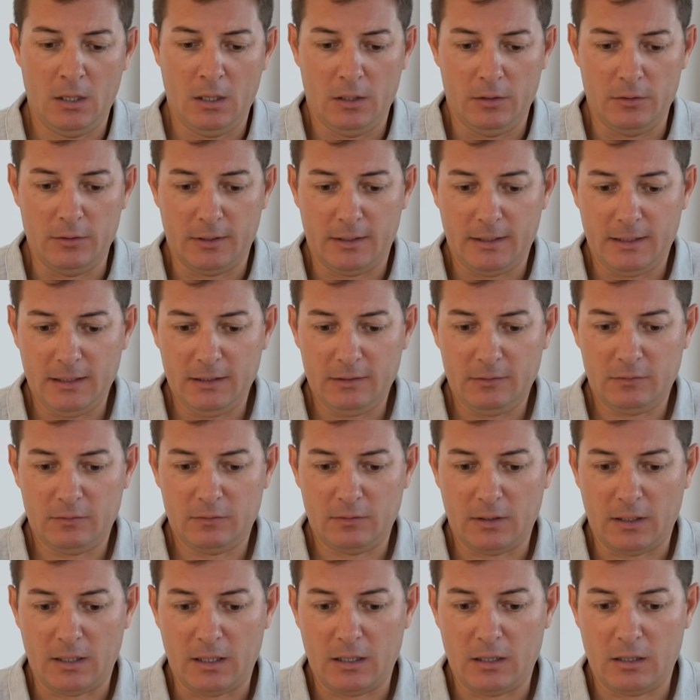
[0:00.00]
The kits
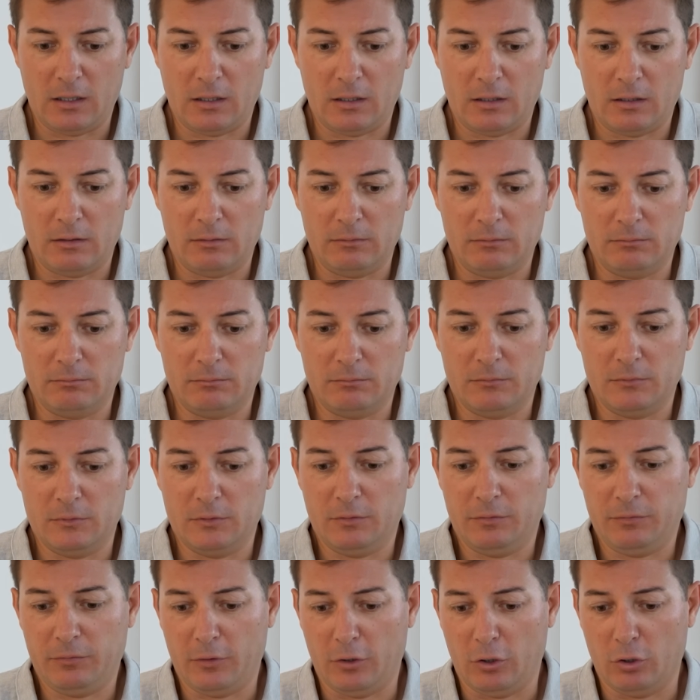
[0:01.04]
are
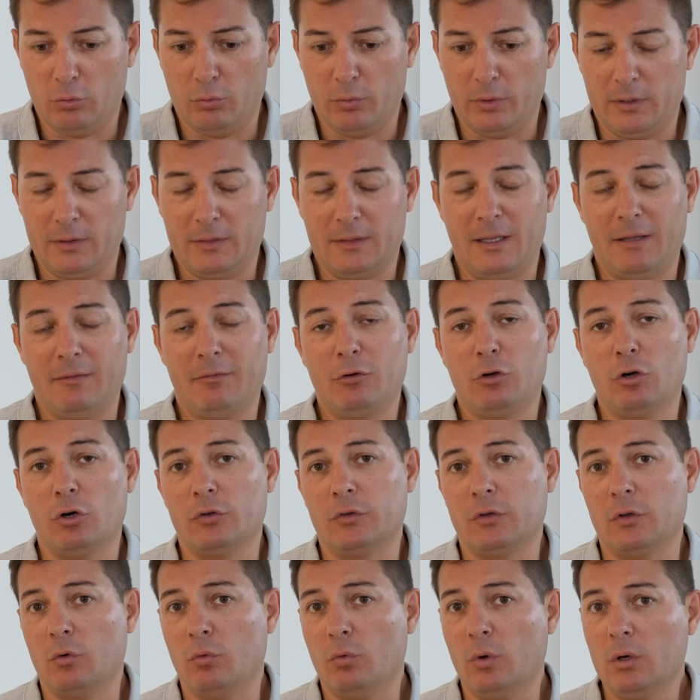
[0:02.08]
the following. They've
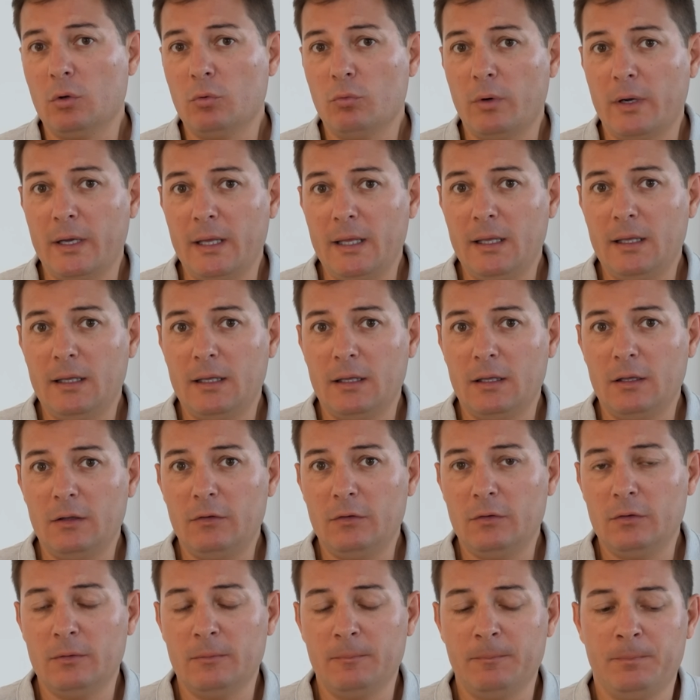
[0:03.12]
got a one-way
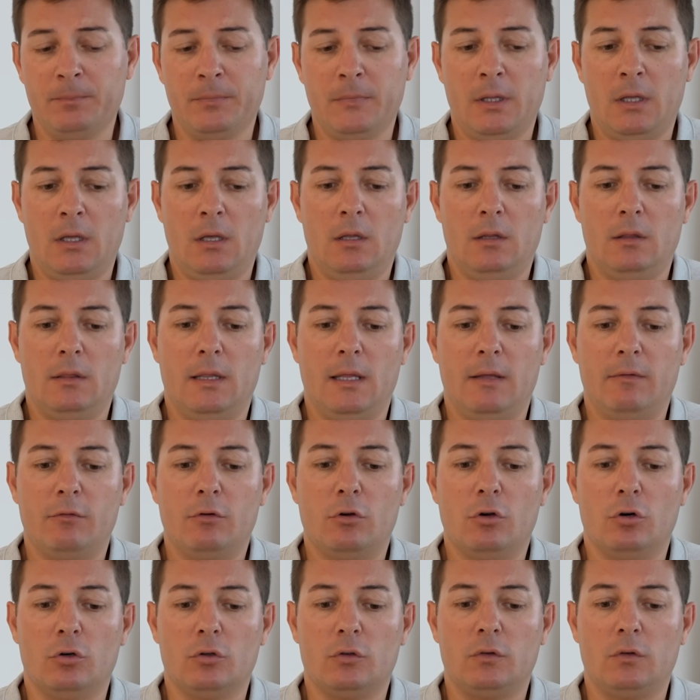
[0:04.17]
kit, they've
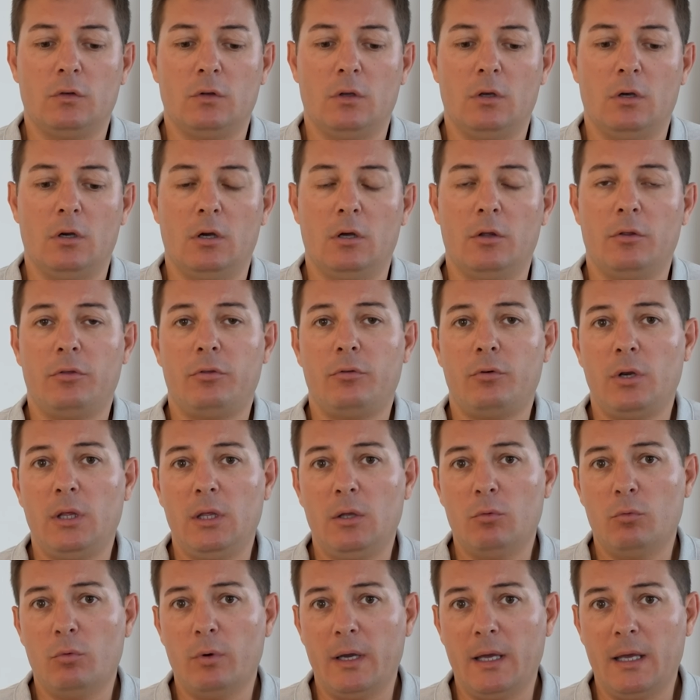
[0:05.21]
got a
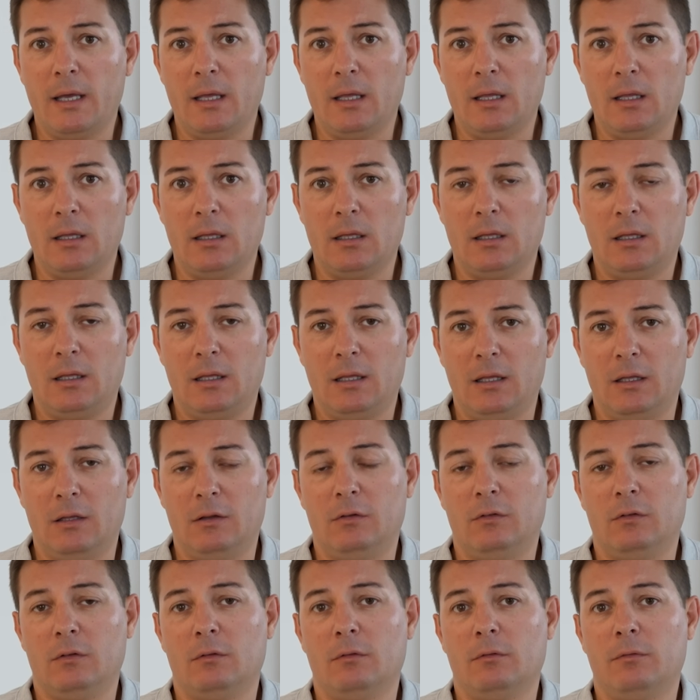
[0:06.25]
three-way
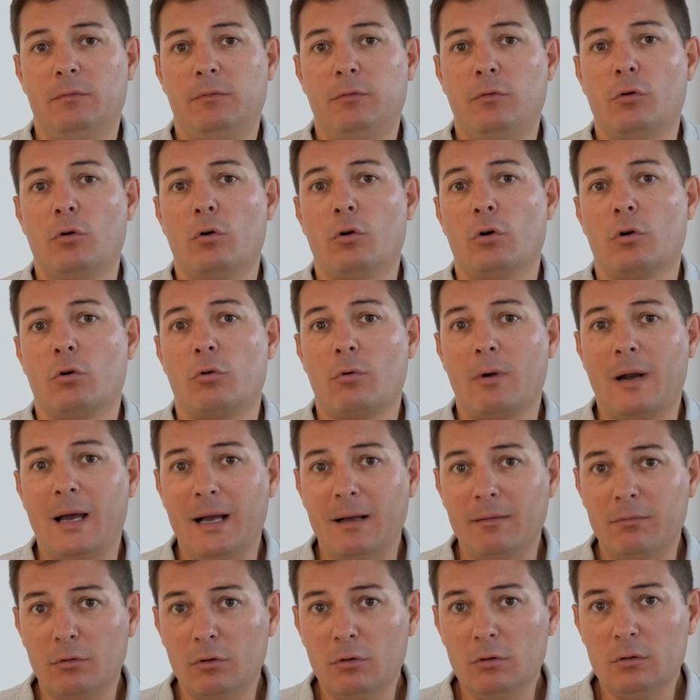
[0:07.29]
kit for
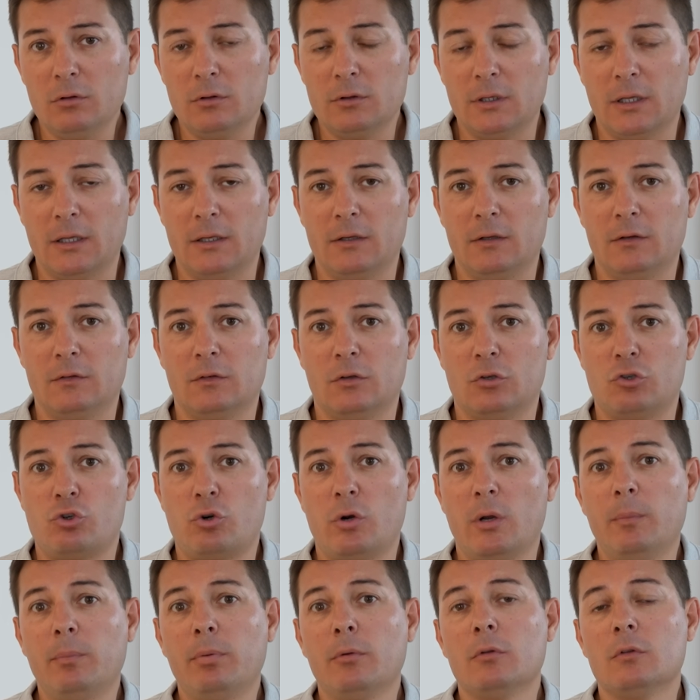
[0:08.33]
gravel that is a
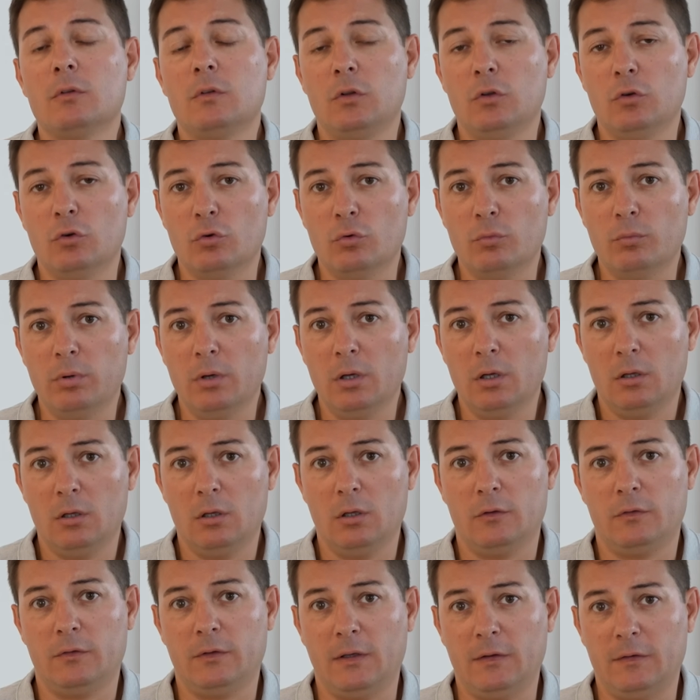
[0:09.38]
triple tube
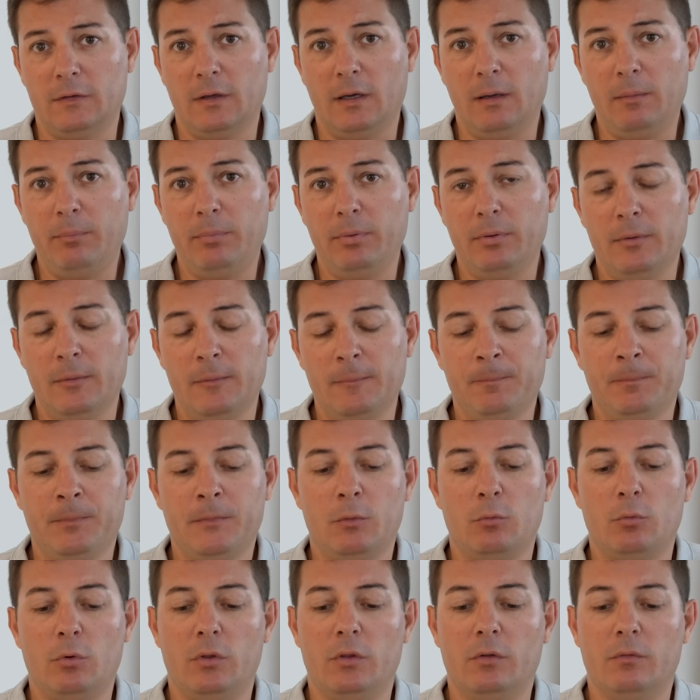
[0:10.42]
setup
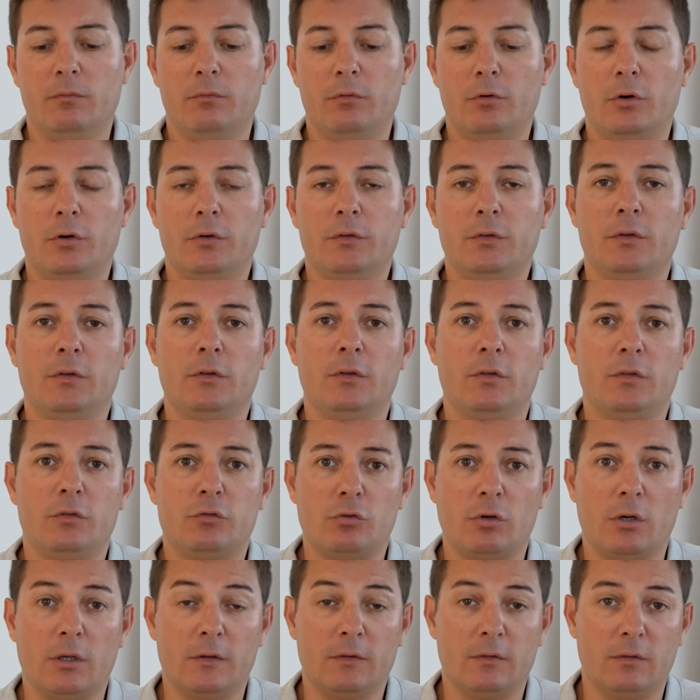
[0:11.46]
with inverted
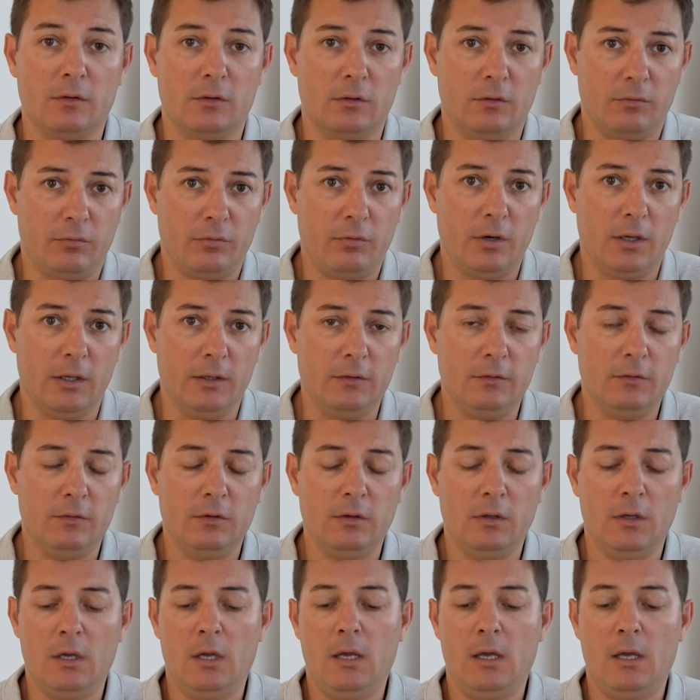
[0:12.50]
struts in the front,